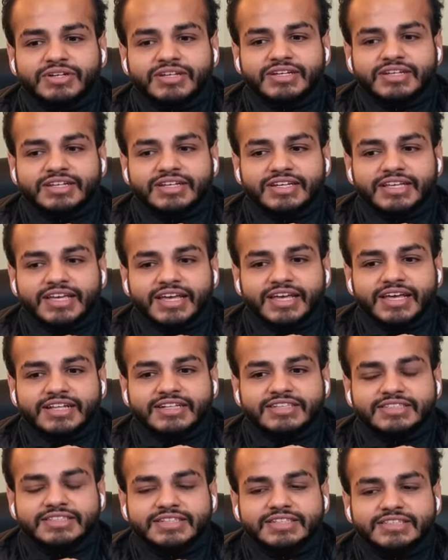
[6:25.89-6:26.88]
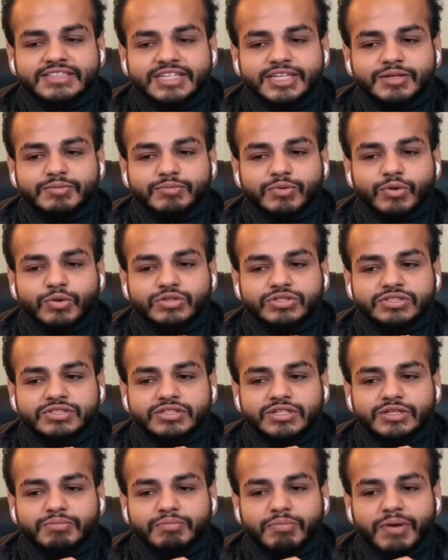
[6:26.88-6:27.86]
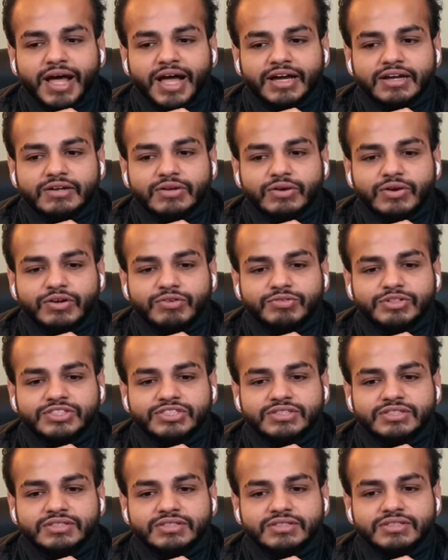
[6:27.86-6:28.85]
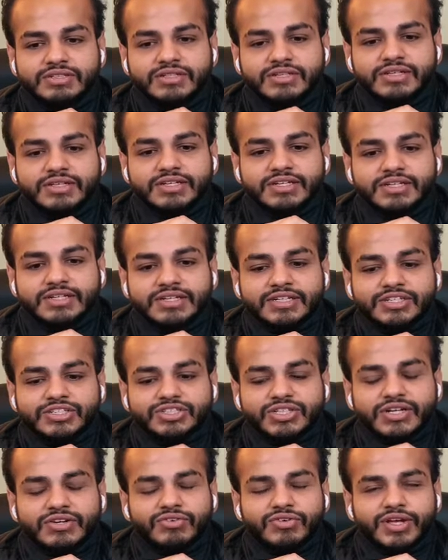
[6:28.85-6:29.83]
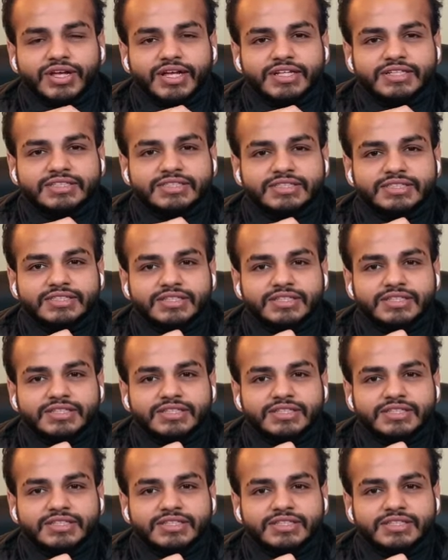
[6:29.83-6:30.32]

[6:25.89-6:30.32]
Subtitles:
creates this emotional backlog which generates